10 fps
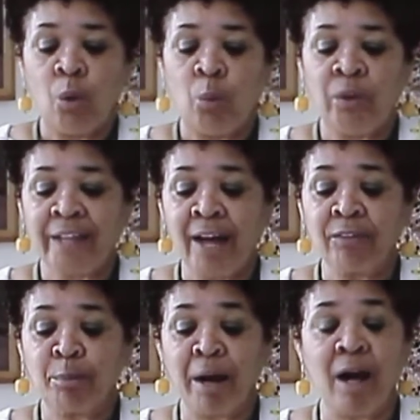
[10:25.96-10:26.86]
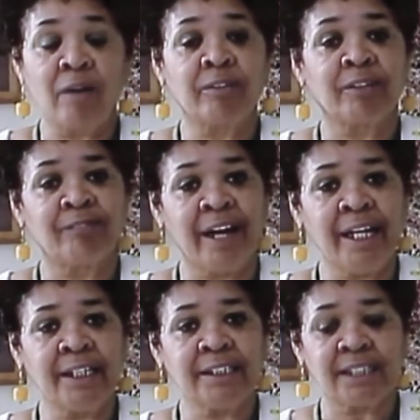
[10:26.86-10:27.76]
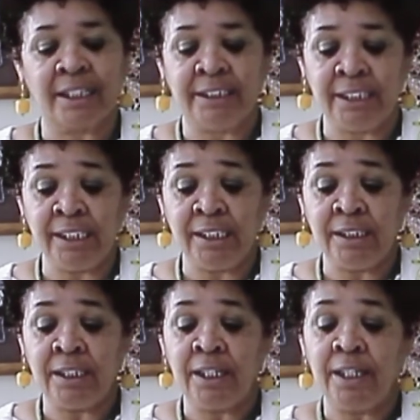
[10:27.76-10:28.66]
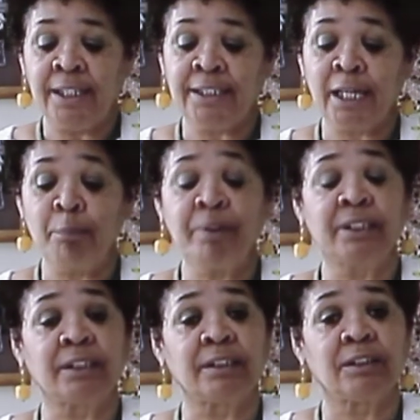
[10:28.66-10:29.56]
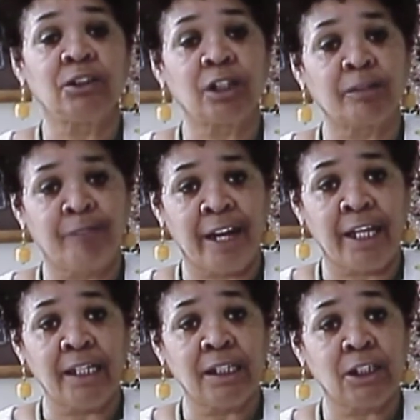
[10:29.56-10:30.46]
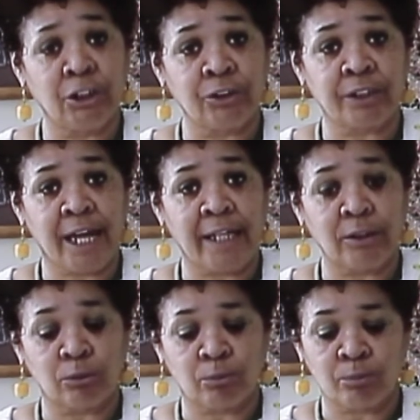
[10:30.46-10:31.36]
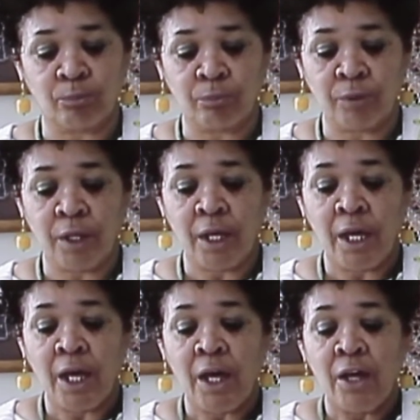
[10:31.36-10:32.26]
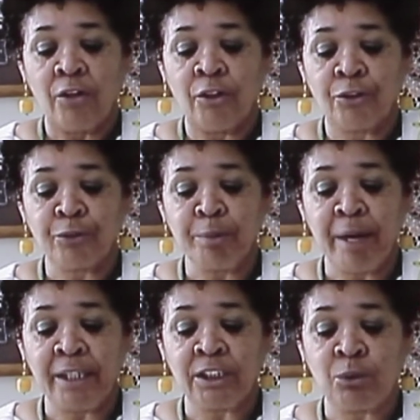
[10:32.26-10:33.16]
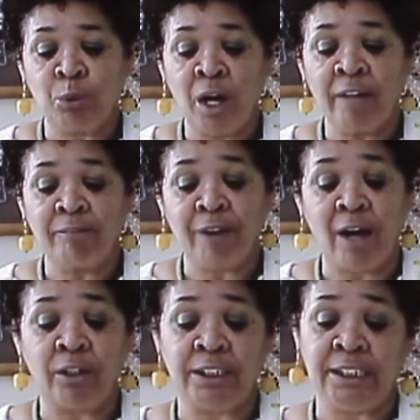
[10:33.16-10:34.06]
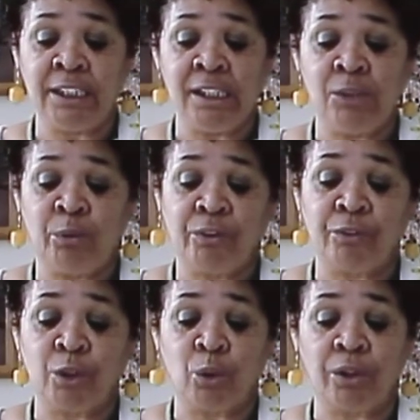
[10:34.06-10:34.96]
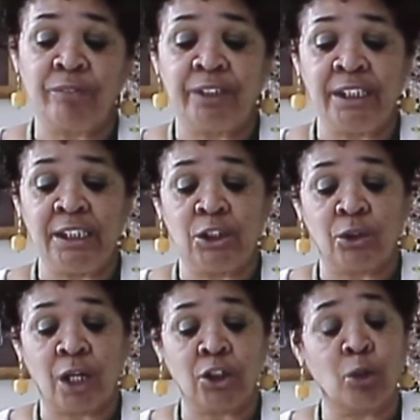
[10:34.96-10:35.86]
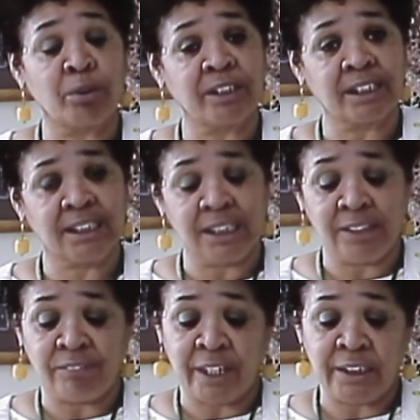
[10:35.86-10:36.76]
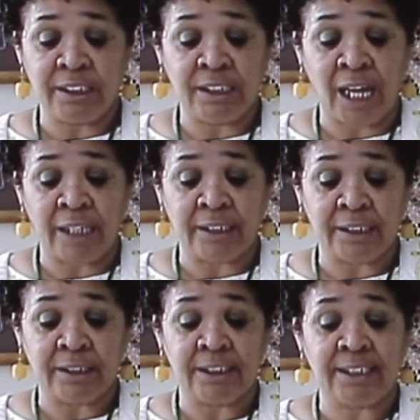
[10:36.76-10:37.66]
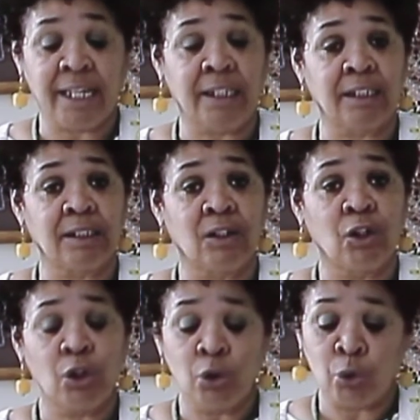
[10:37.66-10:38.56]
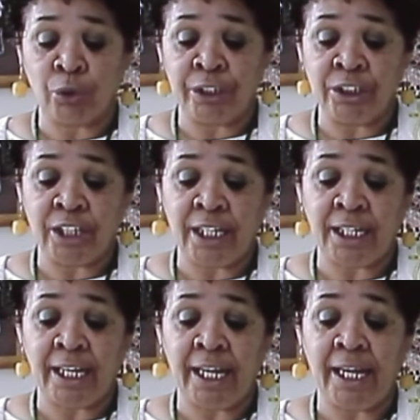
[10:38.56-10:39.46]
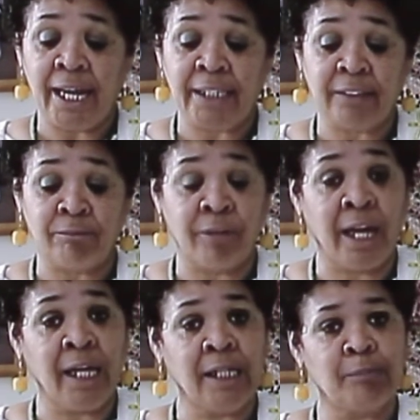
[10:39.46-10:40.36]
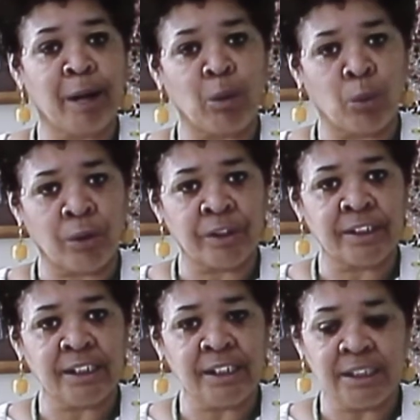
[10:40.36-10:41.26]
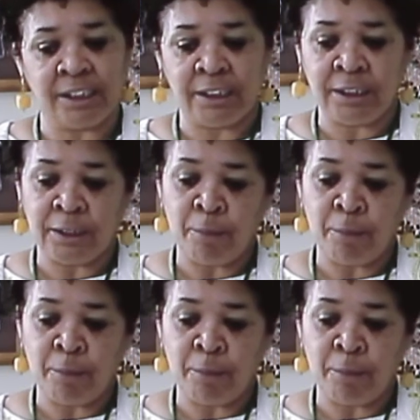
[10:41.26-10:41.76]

Without the power of conveyance, a deed is impotent to convey clear title. The three banks in one filed a deed with the Recorder of Deeds on October 16, 1990, stating Gloria J. Clay had conveyed by warranty deed